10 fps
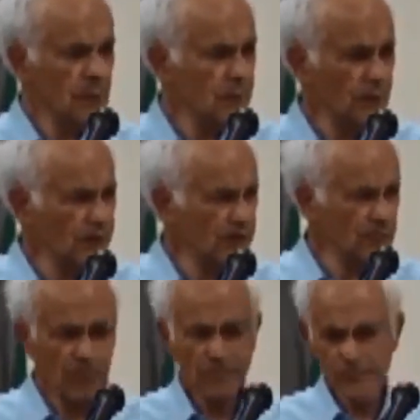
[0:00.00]
Most of
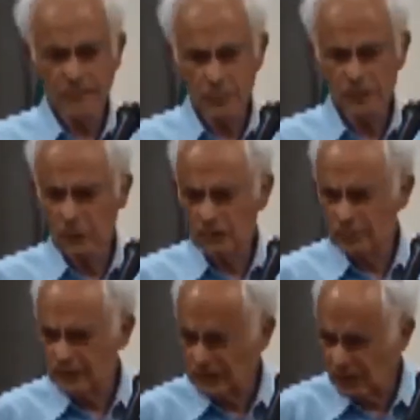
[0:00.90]
these people we
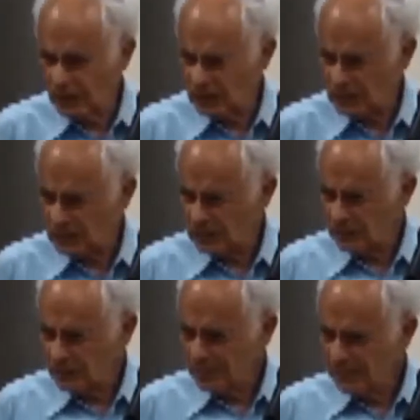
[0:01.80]
don't know.
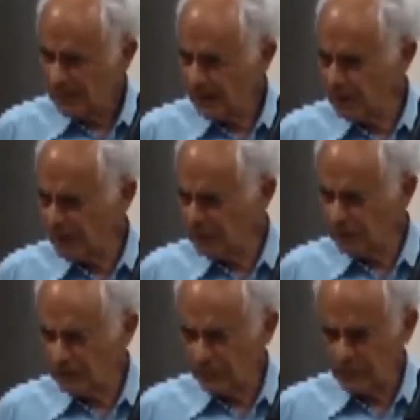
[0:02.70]
They are
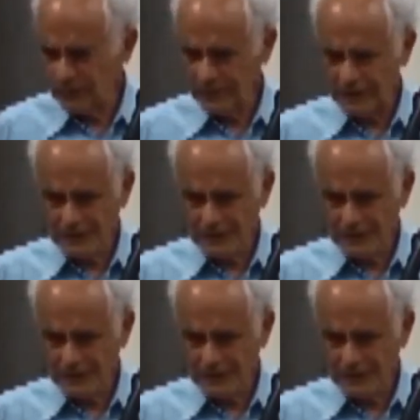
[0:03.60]
mentioned only